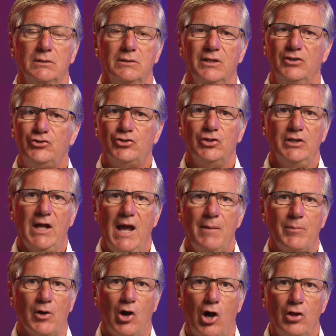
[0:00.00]
This shouldn't
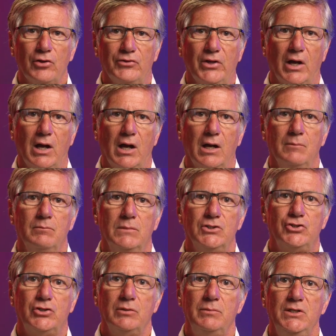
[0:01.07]
happen all the time, but
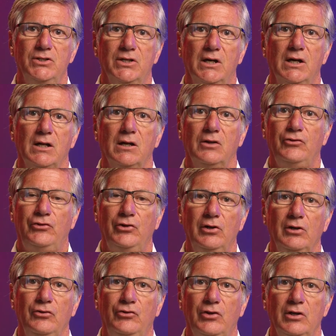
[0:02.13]
should be done on
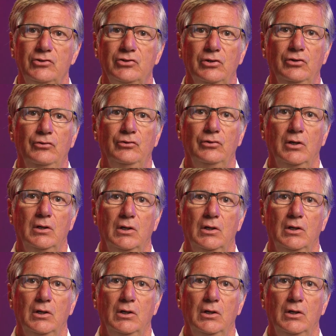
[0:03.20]
serious issues